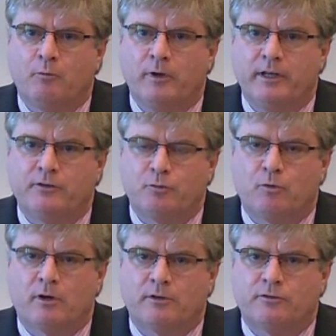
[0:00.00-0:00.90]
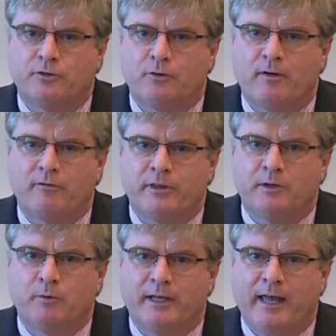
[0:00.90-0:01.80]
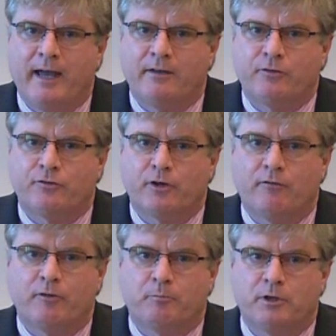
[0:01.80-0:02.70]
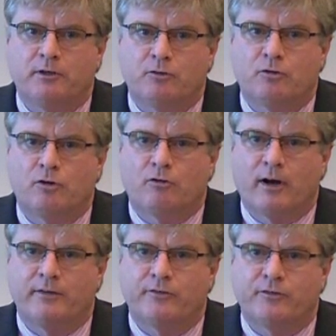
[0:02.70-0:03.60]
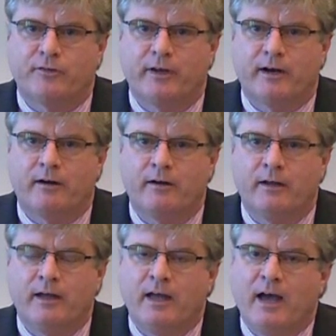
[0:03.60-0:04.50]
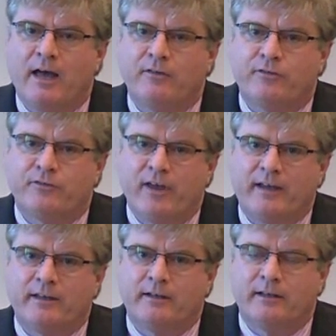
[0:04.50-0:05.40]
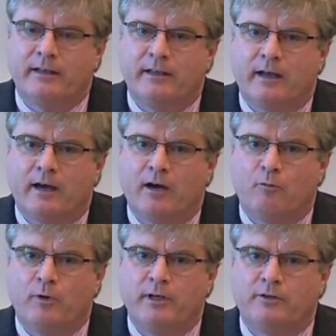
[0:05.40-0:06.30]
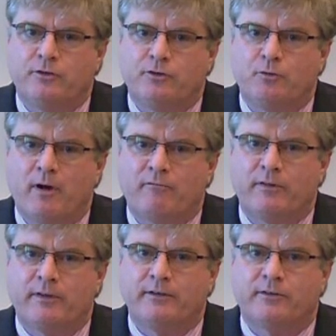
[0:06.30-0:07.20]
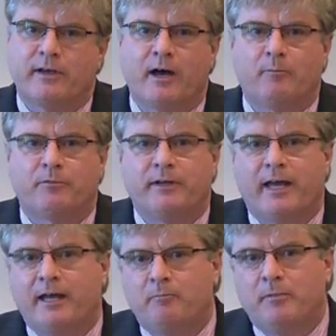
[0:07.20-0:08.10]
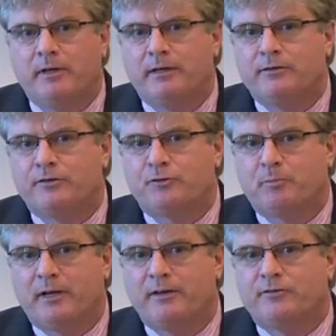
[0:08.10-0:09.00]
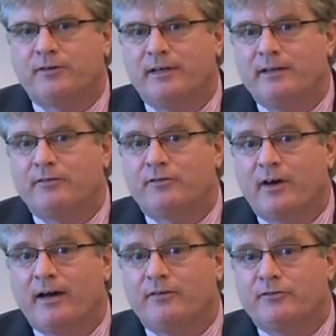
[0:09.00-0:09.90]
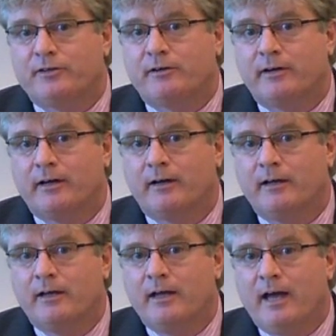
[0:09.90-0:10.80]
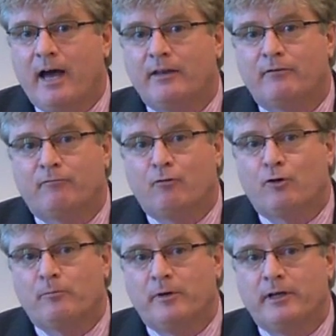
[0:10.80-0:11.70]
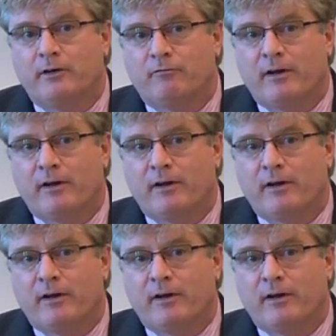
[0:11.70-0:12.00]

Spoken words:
we need to work to do everything we can to solve the political crisis there. And secondly, we need to do everything to help the 8 million displaced inside Syria and the 4 million